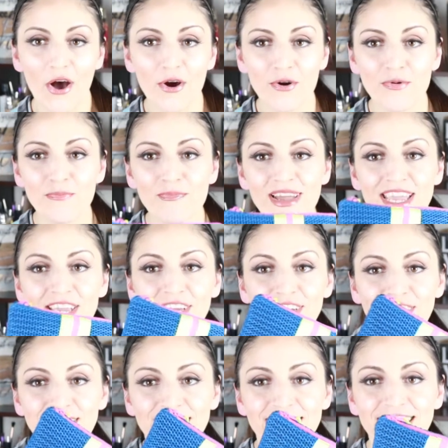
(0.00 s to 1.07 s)
Oh my
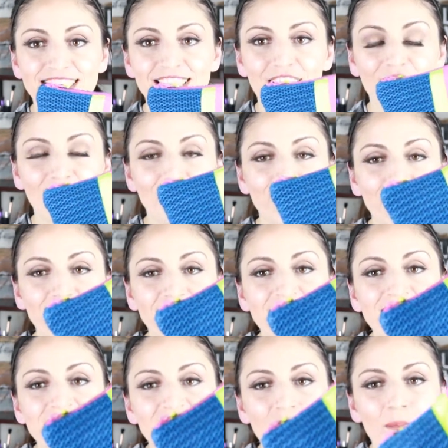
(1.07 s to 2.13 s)
goodness, look at
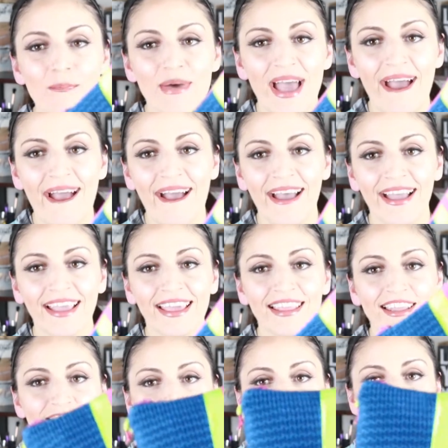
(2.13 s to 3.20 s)
this bag. It
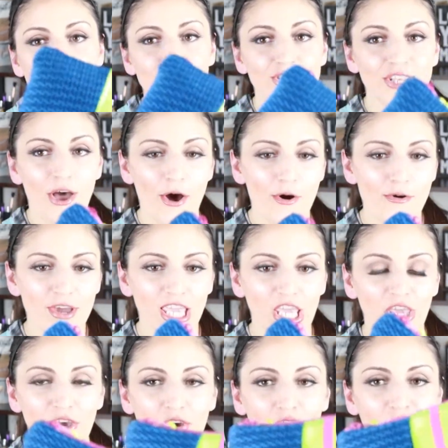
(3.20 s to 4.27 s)
is so
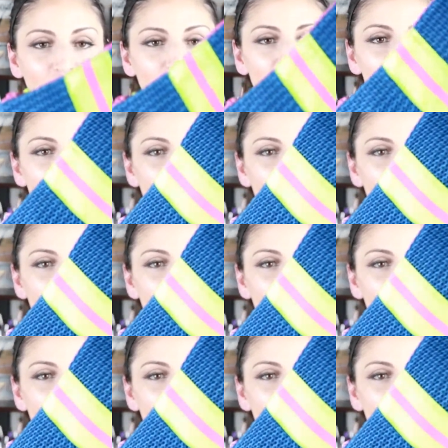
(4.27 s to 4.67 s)
cute.